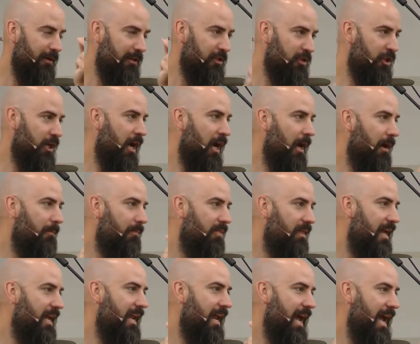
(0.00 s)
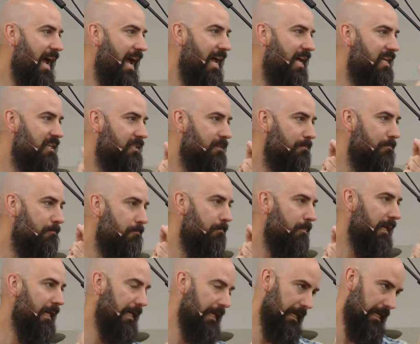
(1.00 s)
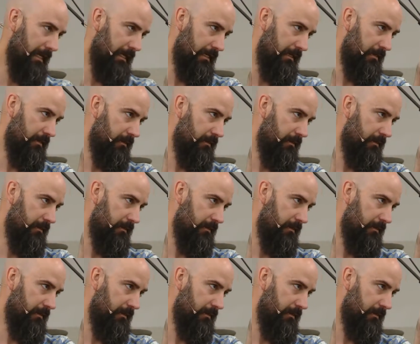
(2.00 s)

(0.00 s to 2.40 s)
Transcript: a job that has meaning.